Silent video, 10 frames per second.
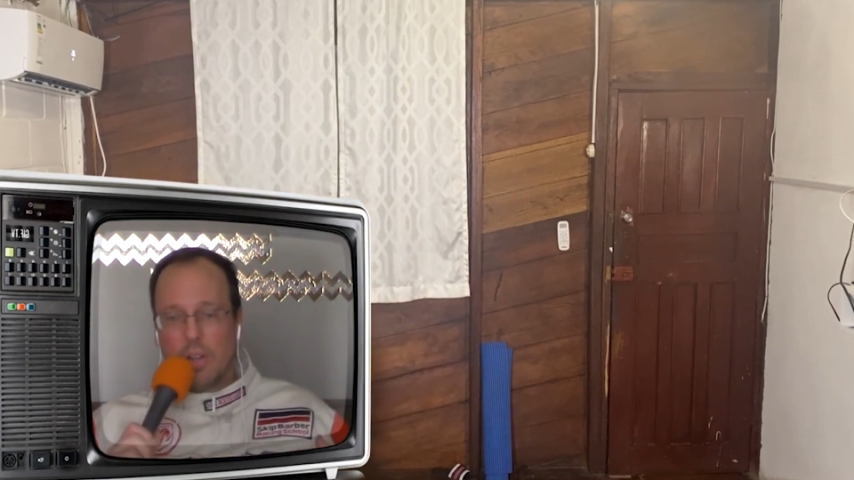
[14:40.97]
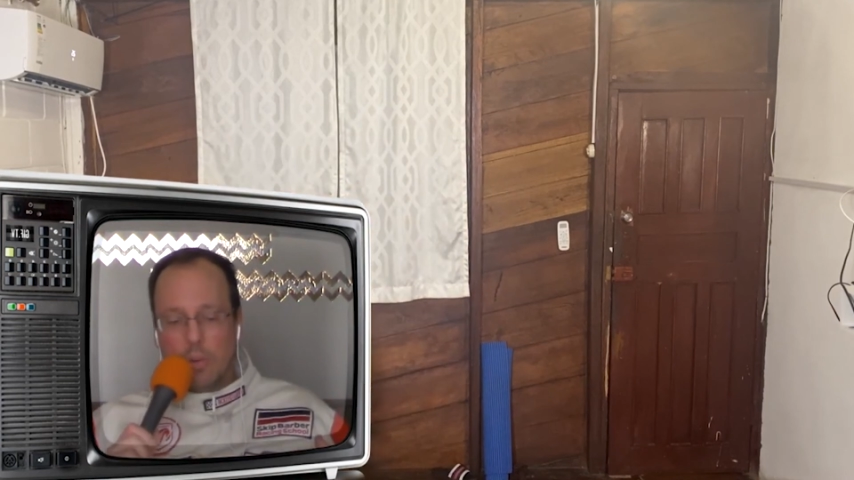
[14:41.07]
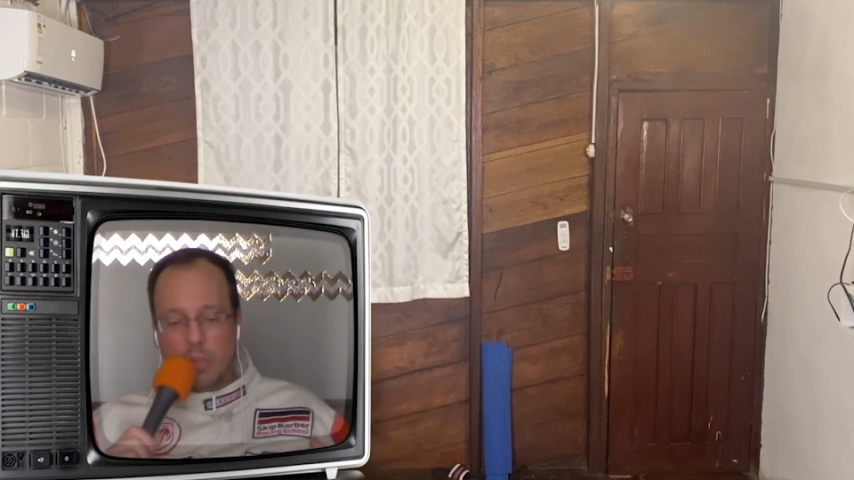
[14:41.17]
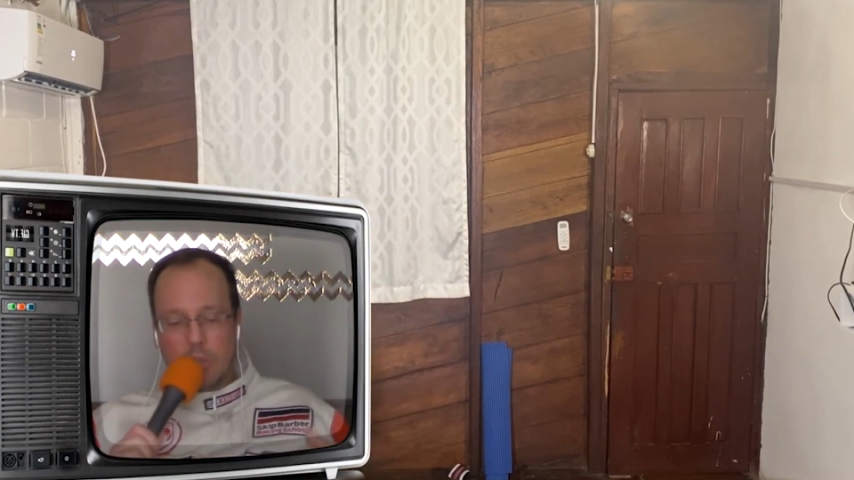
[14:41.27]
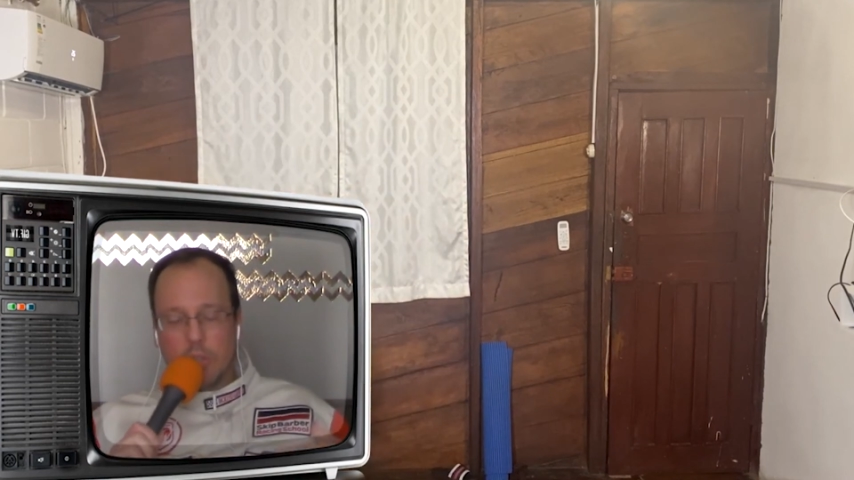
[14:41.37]

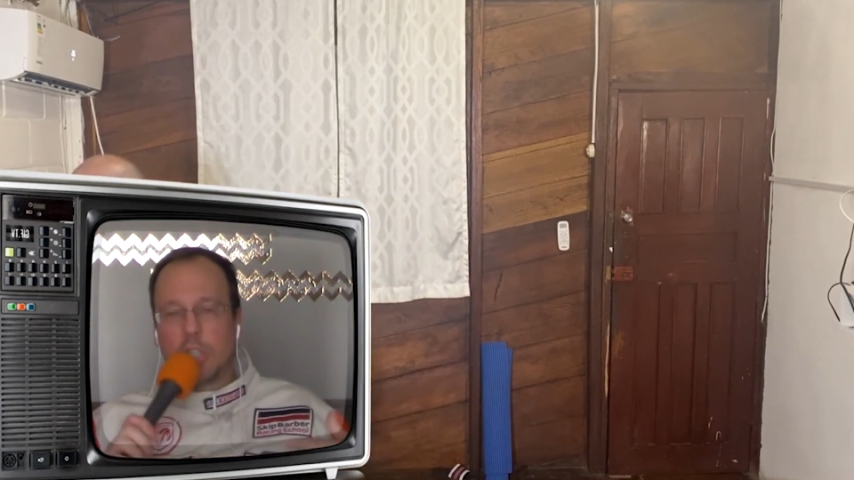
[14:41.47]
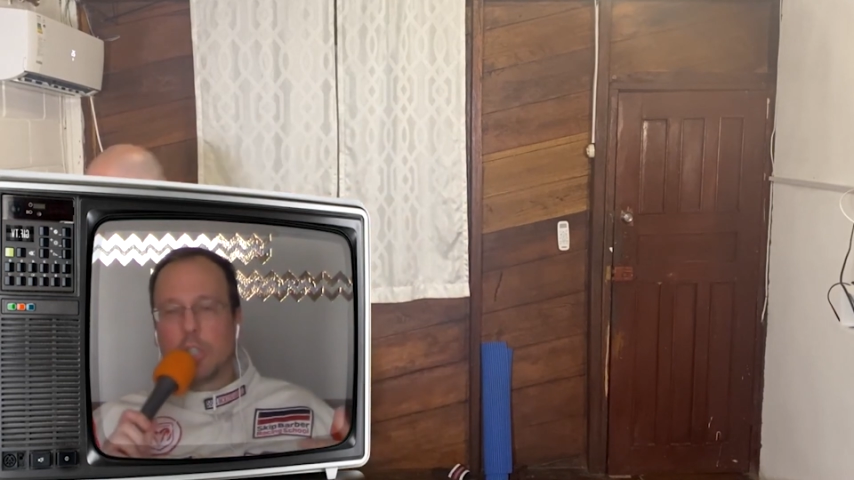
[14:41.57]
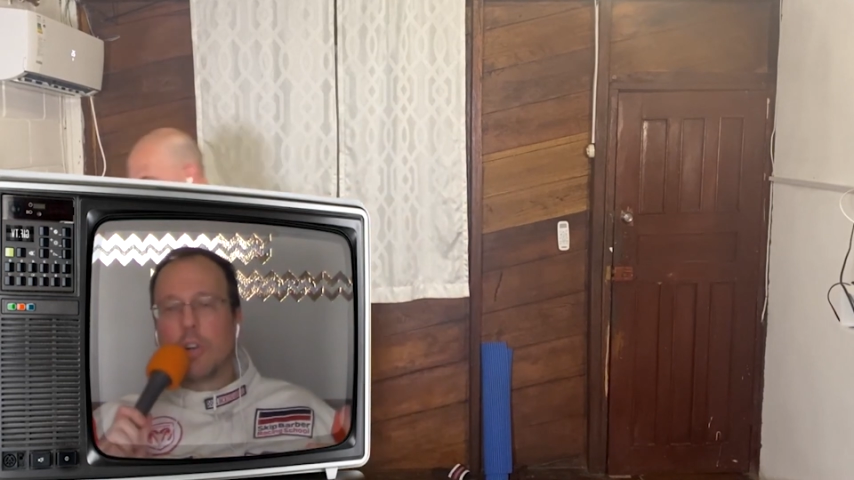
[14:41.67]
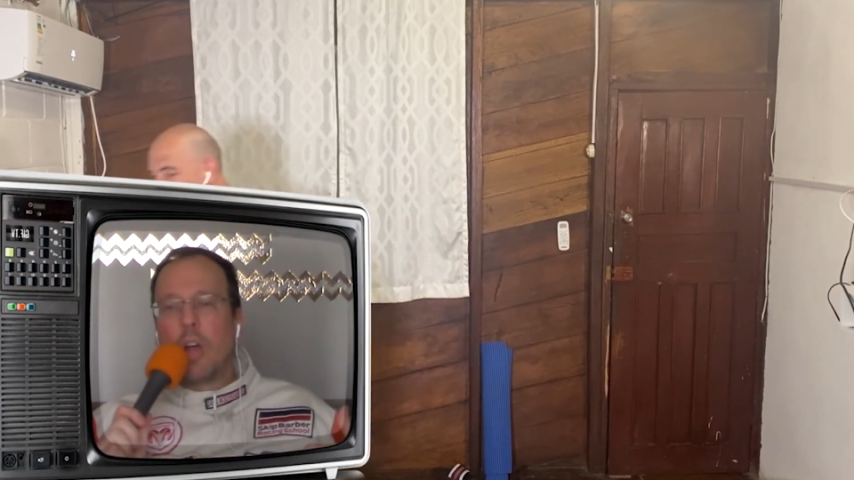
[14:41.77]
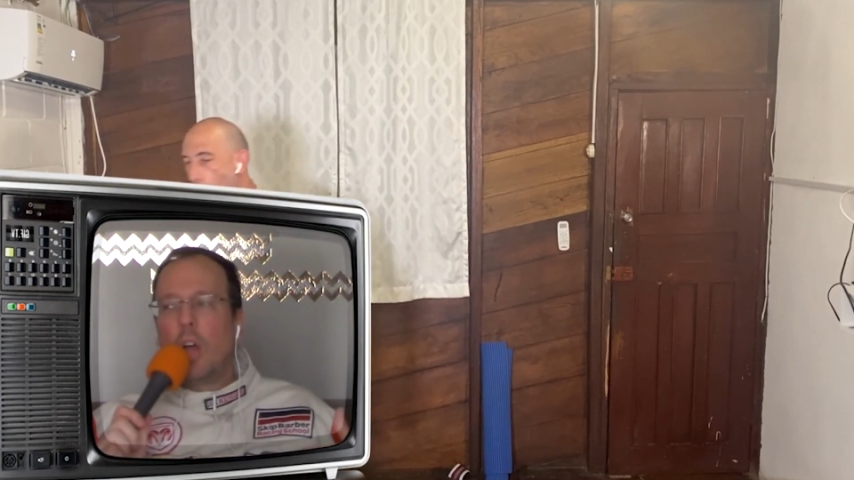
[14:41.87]
Was there a
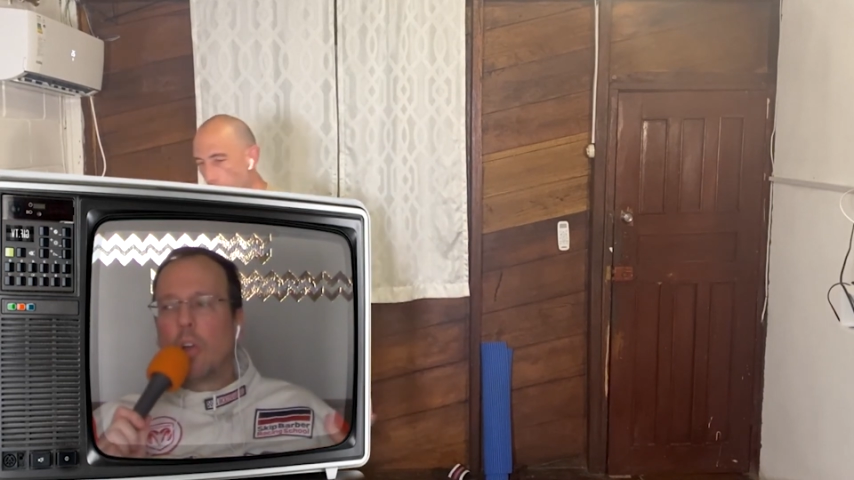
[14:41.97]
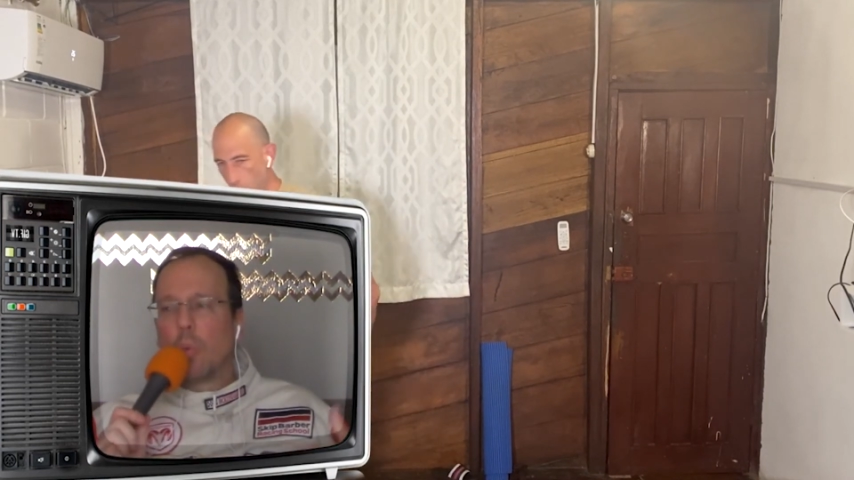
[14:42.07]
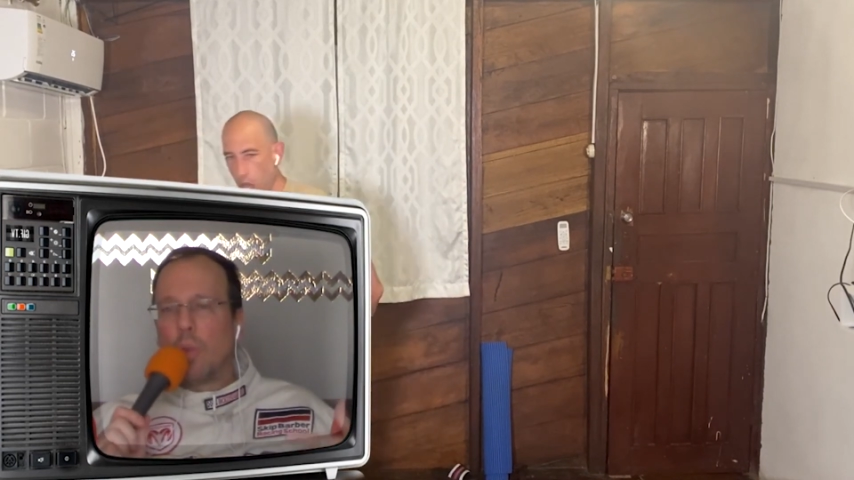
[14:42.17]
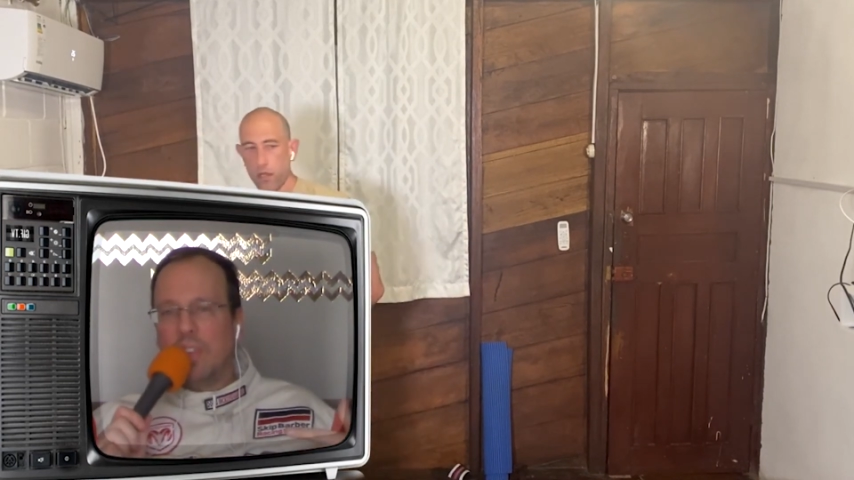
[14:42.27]
shirt on, or were the